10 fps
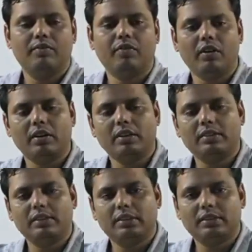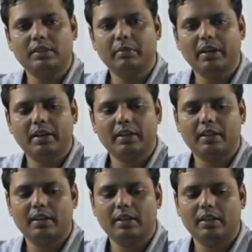for the systematic
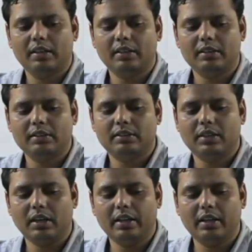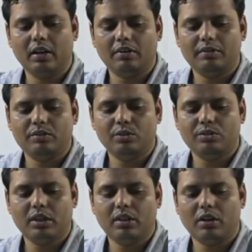study of
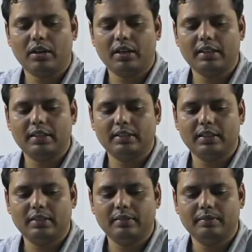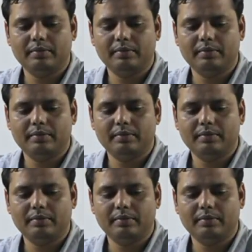social organization